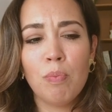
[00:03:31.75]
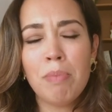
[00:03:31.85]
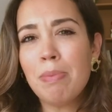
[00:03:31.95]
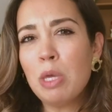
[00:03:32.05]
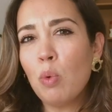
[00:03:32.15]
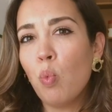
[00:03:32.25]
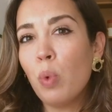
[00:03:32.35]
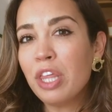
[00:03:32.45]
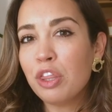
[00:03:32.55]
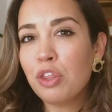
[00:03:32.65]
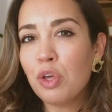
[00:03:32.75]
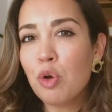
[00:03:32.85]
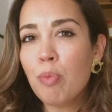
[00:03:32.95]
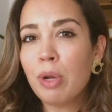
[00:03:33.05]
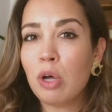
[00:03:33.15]
maybe with
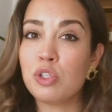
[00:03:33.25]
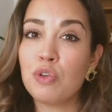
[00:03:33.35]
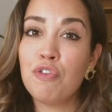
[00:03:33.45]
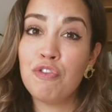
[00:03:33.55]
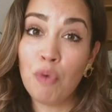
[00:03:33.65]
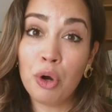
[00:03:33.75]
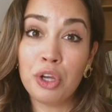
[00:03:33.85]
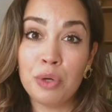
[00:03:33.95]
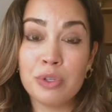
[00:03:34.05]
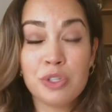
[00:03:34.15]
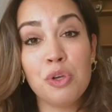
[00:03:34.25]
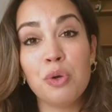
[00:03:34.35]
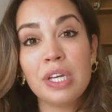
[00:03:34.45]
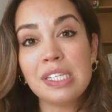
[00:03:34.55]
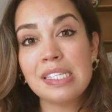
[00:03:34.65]
you, but also for you. So
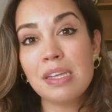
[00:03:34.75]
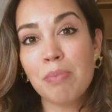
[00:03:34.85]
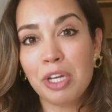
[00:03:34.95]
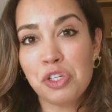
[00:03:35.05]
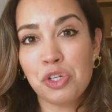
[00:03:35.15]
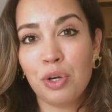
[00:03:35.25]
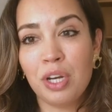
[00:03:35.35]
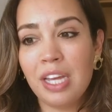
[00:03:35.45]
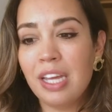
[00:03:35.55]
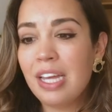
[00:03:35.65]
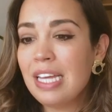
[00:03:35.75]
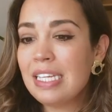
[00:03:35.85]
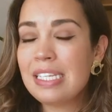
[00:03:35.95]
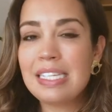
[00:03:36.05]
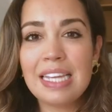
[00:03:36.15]
you can see my journey,
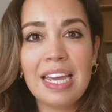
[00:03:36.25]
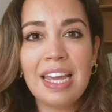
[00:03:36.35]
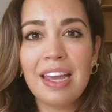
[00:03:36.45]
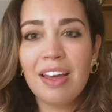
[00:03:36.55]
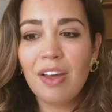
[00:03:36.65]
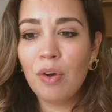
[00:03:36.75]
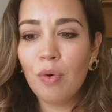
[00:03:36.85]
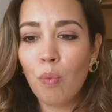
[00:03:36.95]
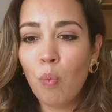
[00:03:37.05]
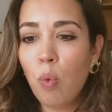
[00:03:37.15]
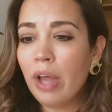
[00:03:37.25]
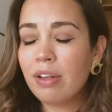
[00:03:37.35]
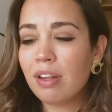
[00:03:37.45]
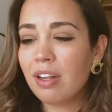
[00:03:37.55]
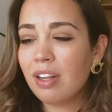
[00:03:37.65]
see
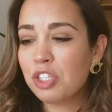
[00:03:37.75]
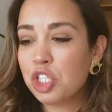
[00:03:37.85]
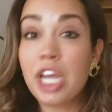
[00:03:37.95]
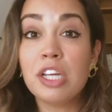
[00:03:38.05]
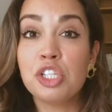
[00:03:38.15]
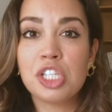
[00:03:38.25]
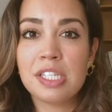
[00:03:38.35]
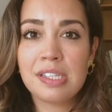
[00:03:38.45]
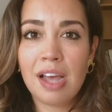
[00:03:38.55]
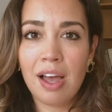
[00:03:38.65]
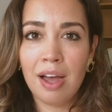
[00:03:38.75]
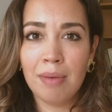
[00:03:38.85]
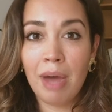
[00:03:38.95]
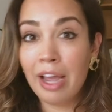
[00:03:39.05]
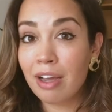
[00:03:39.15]
what changes
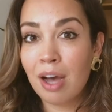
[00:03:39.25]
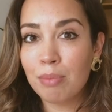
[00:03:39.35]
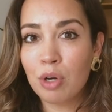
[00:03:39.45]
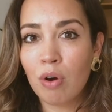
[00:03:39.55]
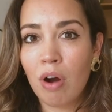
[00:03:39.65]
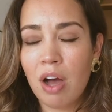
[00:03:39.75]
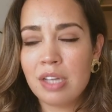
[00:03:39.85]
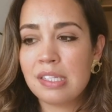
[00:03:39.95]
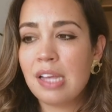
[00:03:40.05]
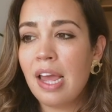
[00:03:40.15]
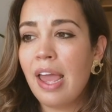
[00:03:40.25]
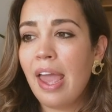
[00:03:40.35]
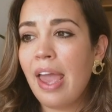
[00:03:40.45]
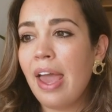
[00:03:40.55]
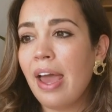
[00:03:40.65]
um, I come across
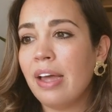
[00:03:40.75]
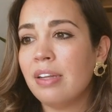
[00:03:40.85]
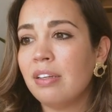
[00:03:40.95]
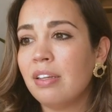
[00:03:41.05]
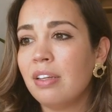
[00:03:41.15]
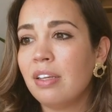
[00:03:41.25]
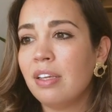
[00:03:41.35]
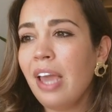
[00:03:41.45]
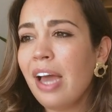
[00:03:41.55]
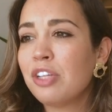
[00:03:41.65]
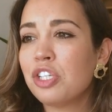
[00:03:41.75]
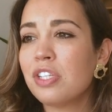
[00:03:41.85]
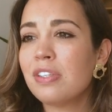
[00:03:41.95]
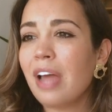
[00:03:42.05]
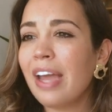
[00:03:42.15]
and yeah,
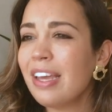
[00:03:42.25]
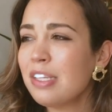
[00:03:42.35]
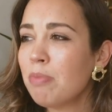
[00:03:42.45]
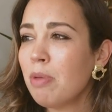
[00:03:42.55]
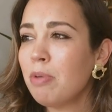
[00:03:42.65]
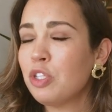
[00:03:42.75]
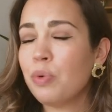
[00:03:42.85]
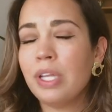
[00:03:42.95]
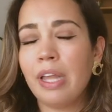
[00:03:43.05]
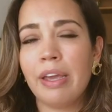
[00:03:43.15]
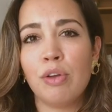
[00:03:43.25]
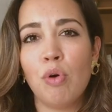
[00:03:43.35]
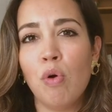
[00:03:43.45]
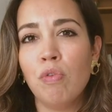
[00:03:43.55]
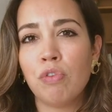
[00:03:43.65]
just I guess maybe doing like an
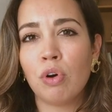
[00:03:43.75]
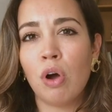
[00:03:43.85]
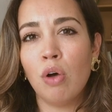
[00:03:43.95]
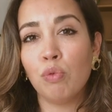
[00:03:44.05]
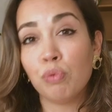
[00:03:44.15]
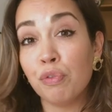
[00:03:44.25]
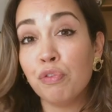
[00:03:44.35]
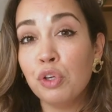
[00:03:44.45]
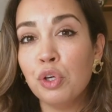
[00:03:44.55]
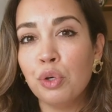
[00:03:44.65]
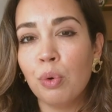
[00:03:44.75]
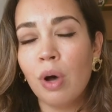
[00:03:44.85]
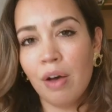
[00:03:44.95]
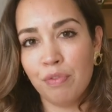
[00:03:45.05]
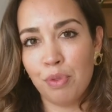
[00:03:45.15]
overall review
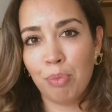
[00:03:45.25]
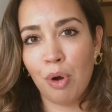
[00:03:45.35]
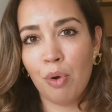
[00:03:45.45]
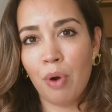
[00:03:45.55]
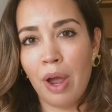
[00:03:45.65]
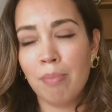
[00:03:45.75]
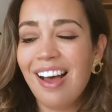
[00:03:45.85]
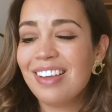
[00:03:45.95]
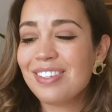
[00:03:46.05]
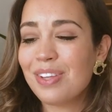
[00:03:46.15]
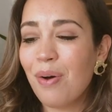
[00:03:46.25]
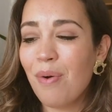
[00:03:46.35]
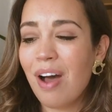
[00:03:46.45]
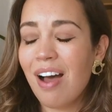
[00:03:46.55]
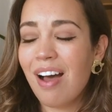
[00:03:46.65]
of the program.
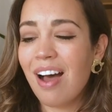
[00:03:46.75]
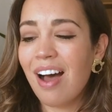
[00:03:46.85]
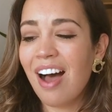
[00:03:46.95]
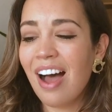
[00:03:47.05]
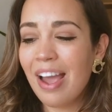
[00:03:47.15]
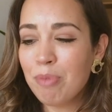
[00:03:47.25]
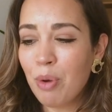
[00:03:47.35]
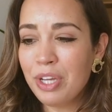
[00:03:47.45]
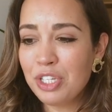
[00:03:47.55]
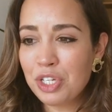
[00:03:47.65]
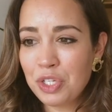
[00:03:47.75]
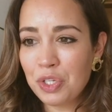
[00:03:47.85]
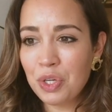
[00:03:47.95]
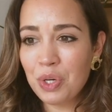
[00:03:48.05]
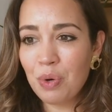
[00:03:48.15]
So I'm going to
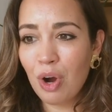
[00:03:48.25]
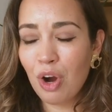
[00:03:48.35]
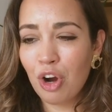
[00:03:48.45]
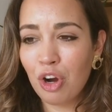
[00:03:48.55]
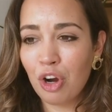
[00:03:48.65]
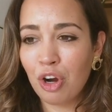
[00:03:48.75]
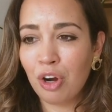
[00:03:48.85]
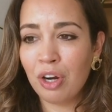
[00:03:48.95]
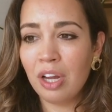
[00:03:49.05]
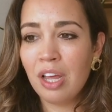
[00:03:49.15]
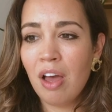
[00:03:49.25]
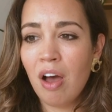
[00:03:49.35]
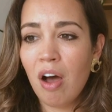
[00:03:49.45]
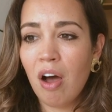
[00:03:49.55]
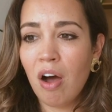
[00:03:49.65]
do her
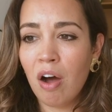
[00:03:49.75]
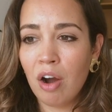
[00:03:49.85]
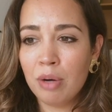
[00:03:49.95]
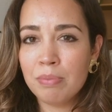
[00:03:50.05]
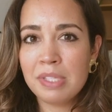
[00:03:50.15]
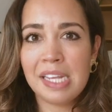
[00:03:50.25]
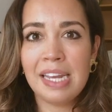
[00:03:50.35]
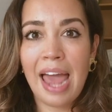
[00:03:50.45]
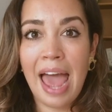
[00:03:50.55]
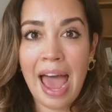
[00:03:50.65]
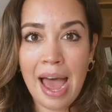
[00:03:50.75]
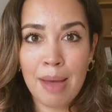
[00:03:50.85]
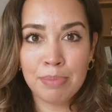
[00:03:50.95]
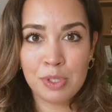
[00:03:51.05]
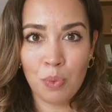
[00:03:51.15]
arms and
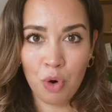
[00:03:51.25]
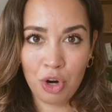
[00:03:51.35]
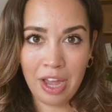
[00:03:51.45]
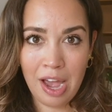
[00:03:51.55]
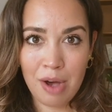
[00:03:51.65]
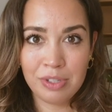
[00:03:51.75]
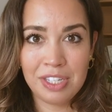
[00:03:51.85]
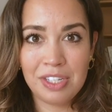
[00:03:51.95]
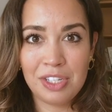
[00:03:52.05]
abs workout